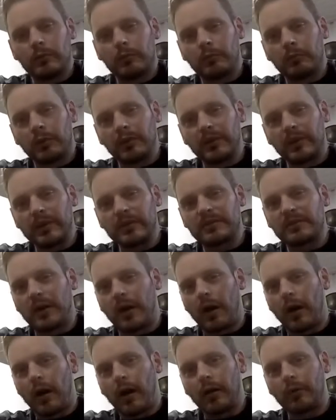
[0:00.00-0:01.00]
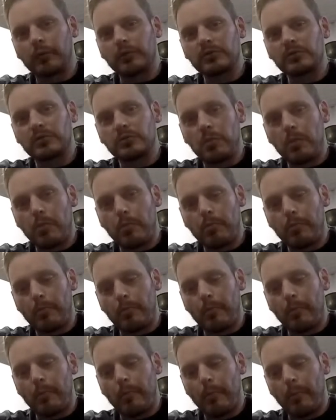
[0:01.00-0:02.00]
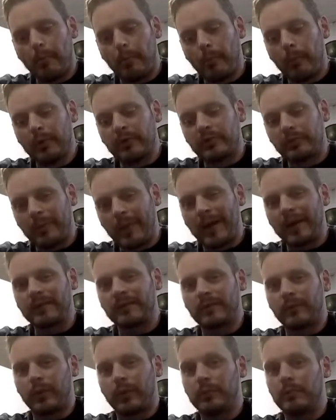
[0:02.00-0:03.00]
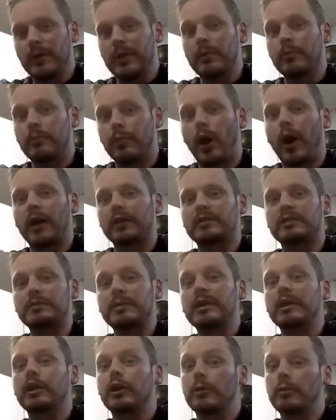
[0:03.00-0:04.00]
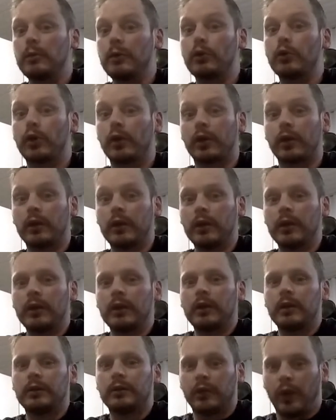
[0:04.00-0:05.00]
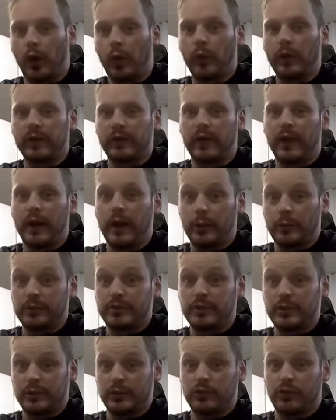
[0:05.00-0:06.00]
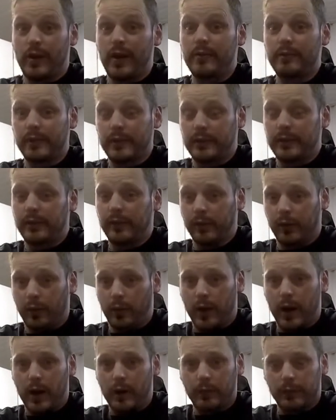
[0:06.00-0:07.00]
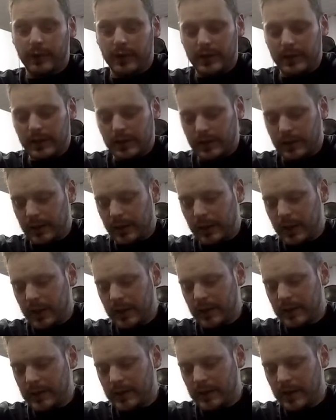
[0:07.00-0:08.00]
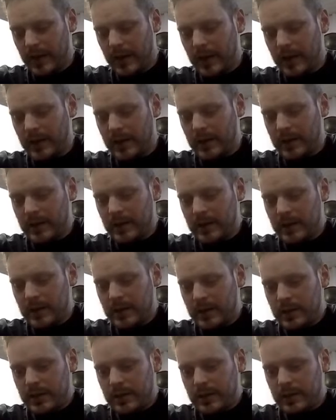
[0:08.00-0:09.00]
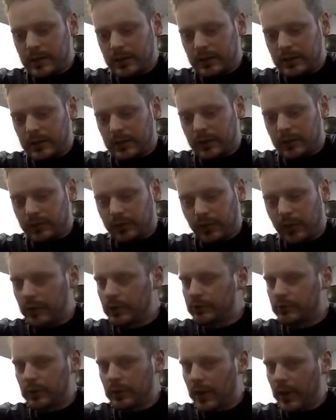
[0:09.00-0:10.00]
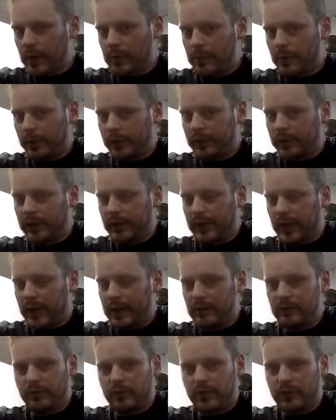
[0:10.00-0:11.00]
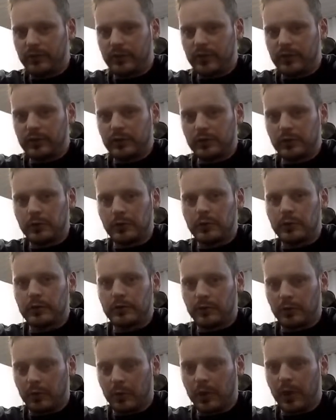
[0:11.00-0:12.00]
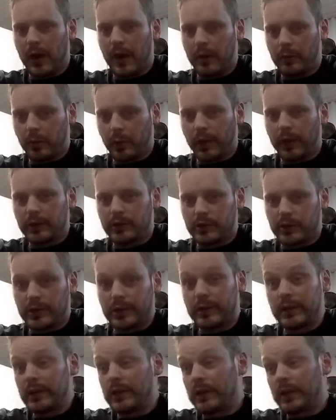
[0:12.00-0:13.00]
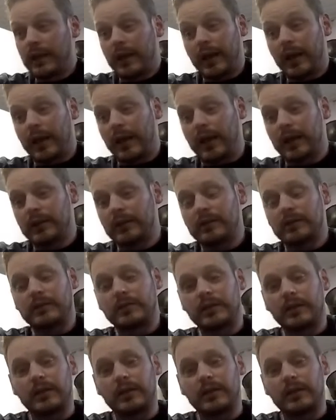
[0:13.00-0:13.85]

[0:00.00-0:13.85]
But this car was meant, when being bought, to be a commuter, knowing that I was going to drive it into the ground. And as far as reliability, that N52 is a reliable engine. And